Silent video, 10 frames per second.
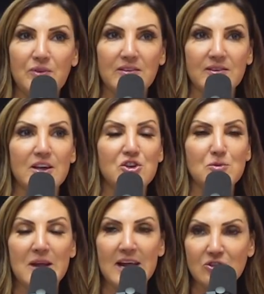visa, it
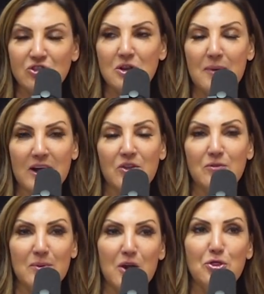should be Angela and Michael.
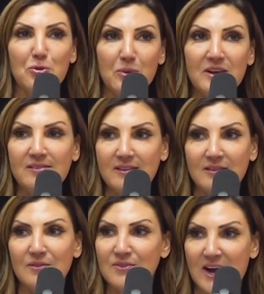They've been on 3
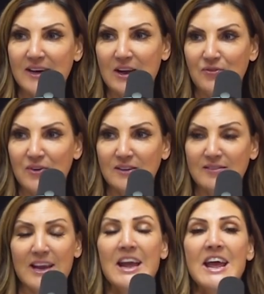seasons of 90 Day
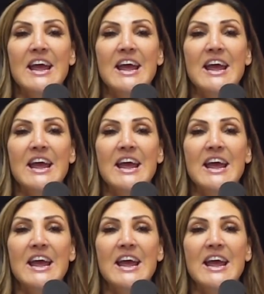Fiancé.